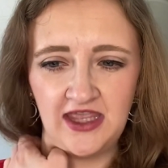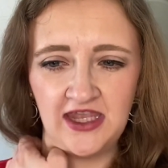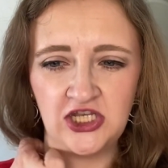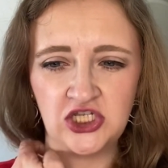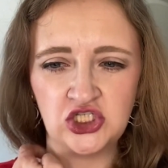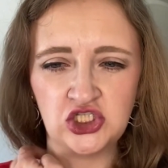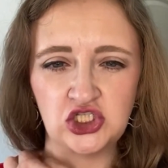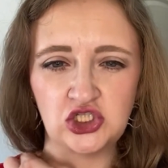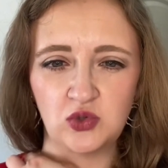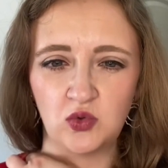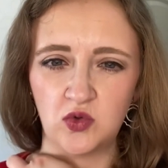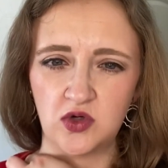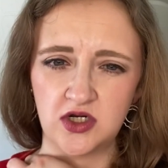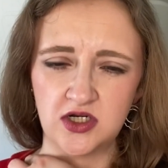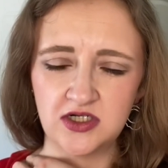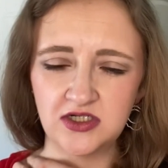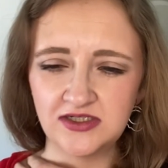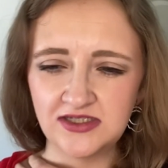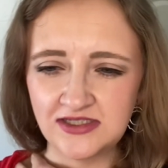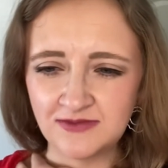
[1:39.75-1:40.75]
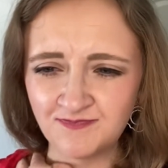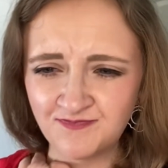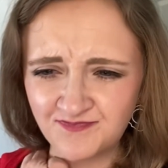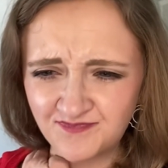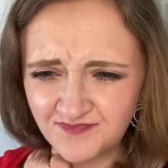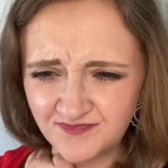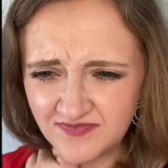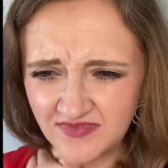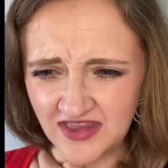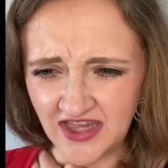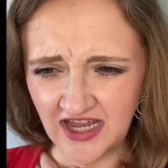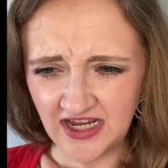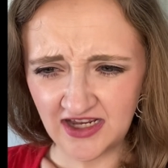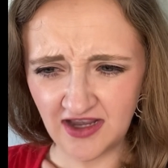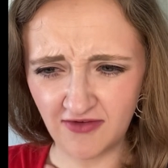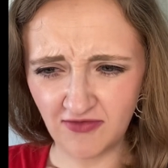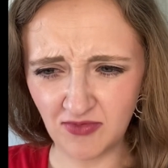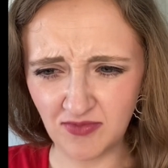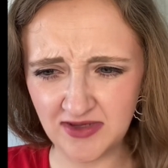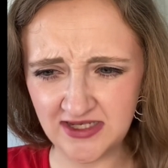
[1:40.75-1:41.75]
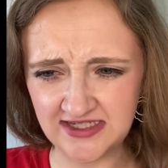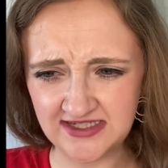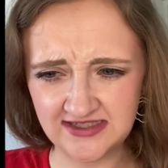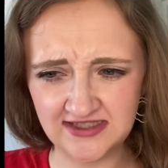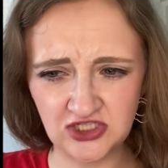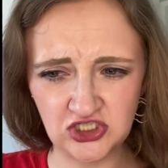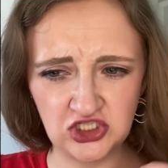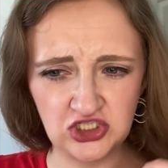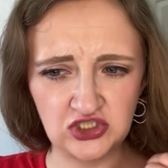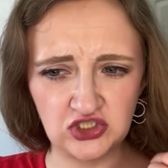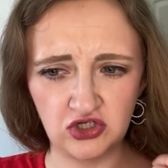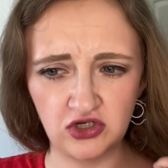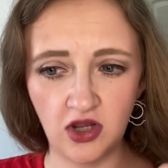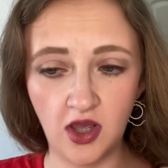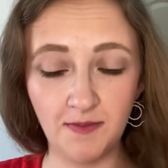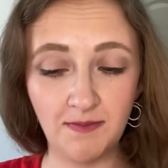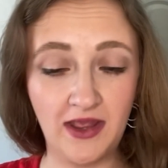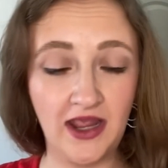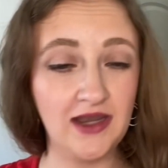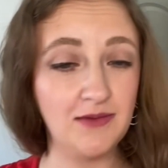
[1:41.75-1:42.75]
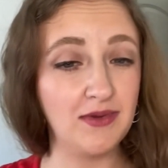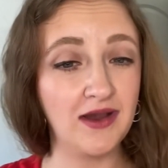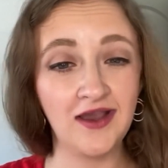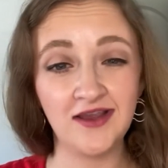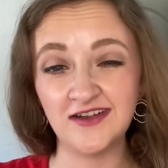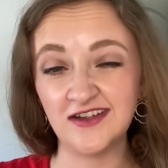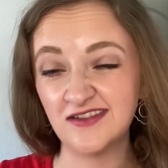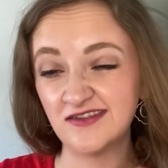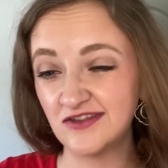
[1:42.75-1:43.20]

It ensures that government decisions are not made behind